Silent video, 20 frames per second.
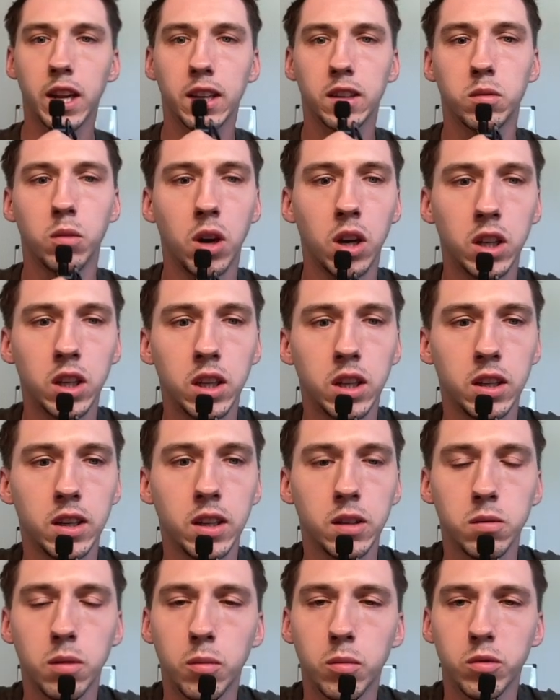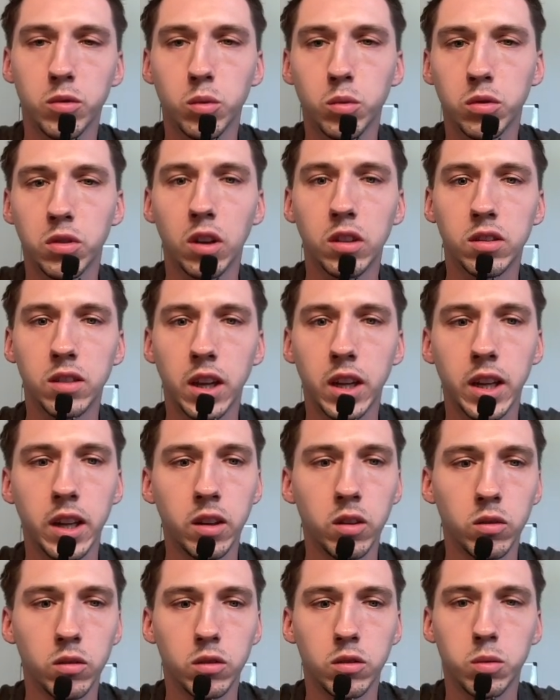next one. This one was also sent
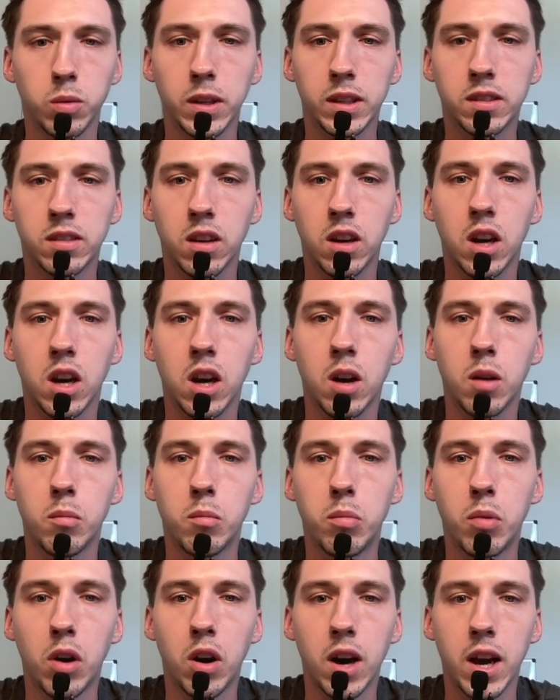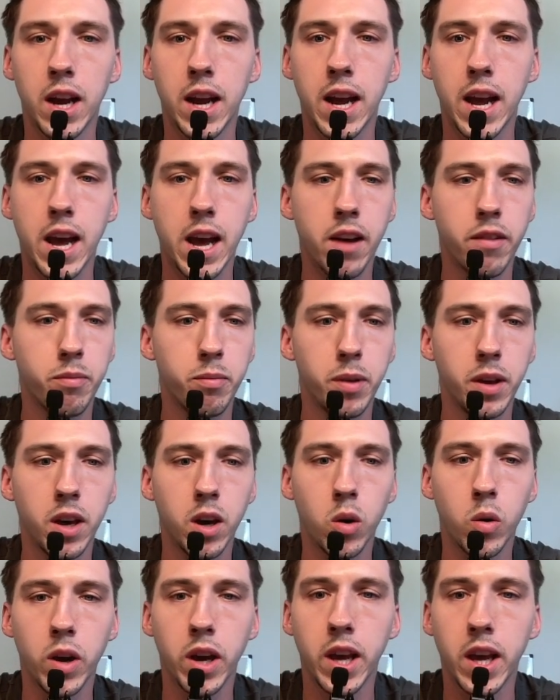in on Twitter by
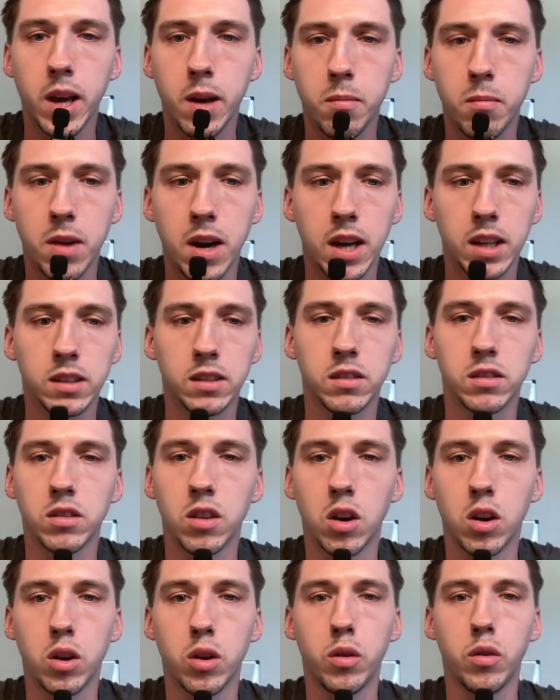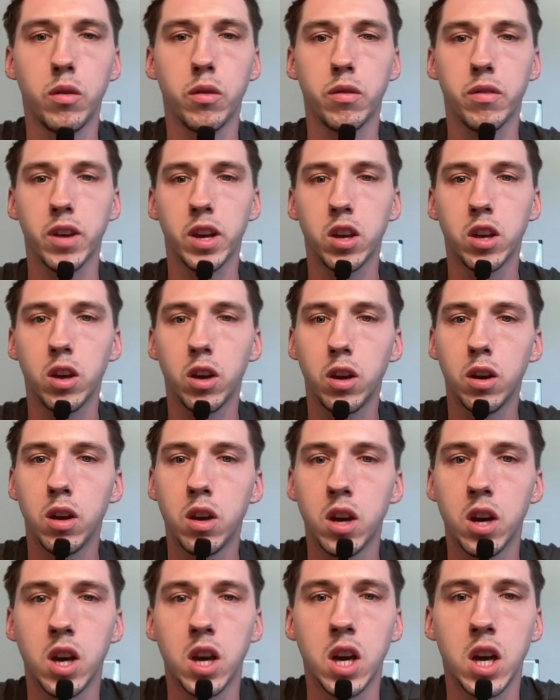FPL Hitman, so thank you.
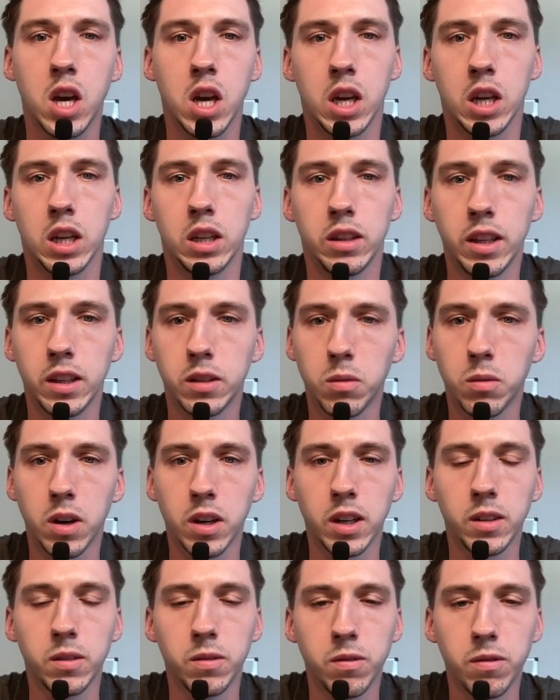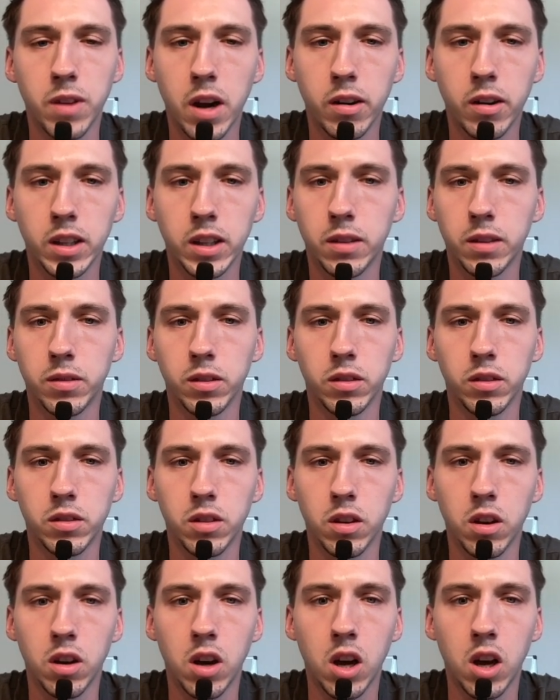This one is very different
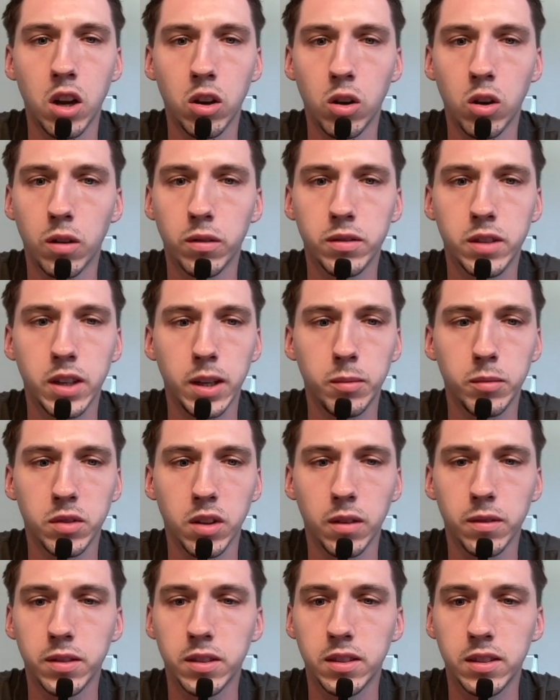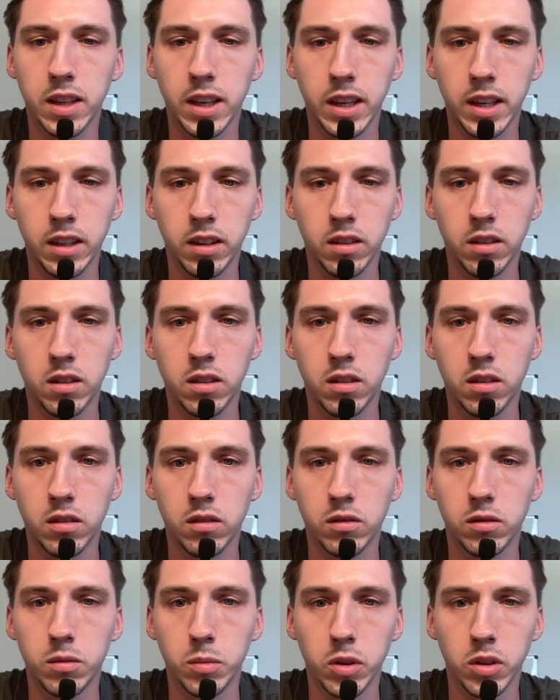to a lot of teams I've seen,
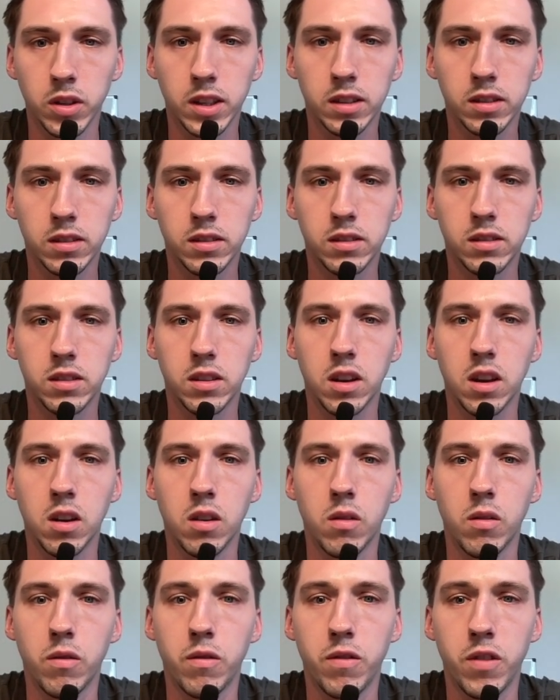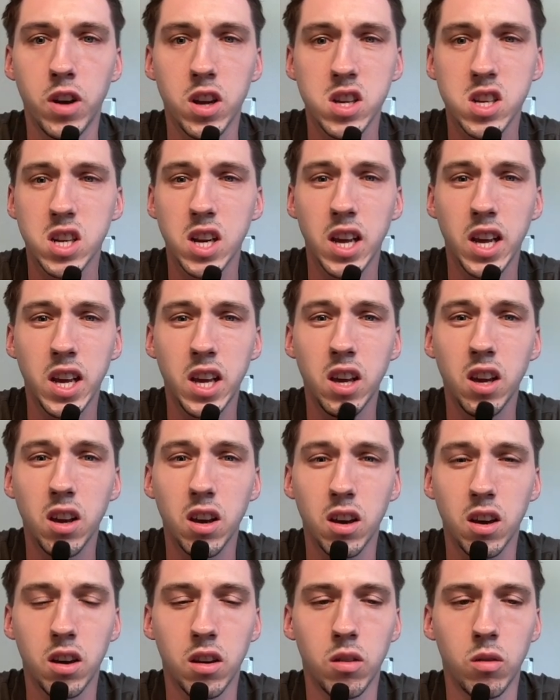to be honest. Firstly,
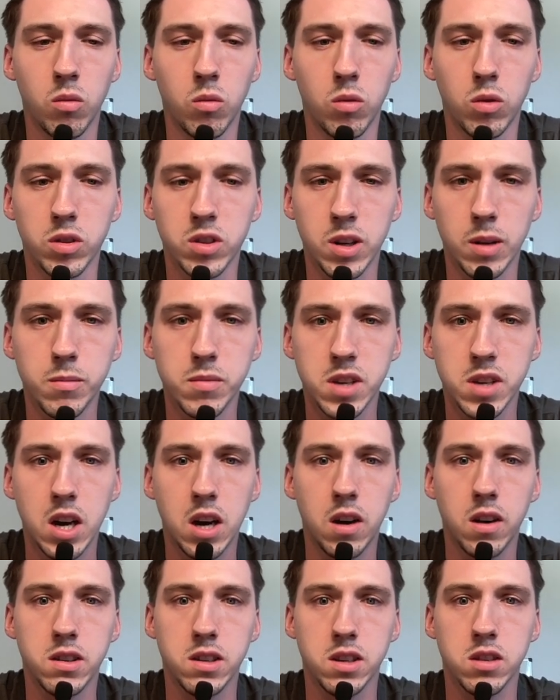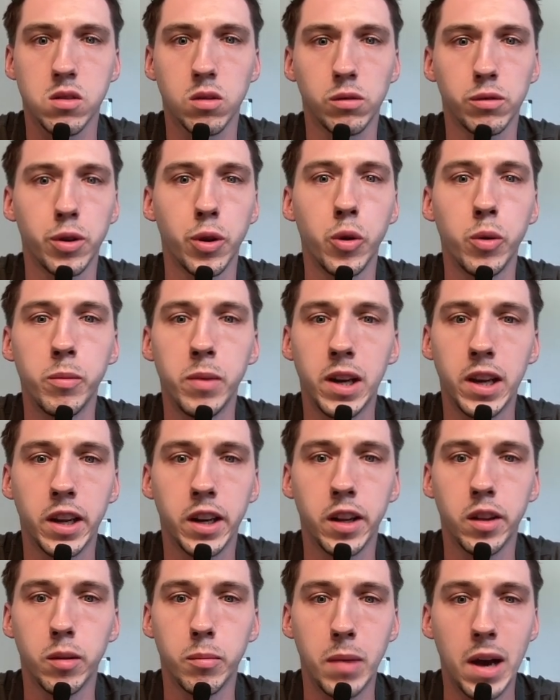what jumps out is it's got 2
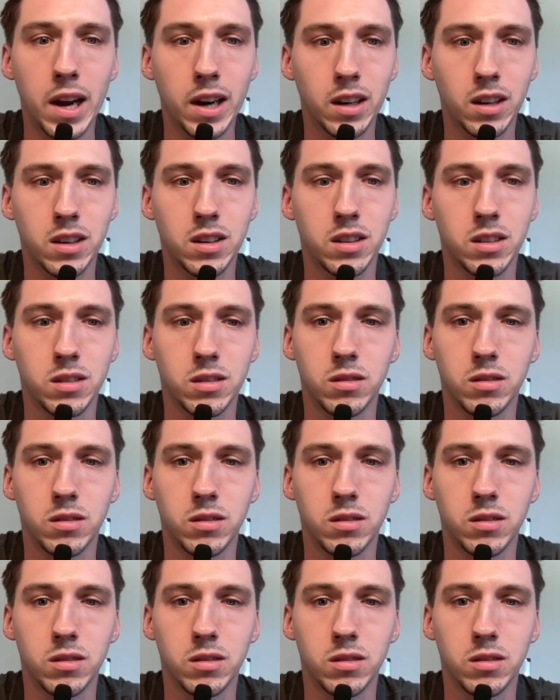million in the bank,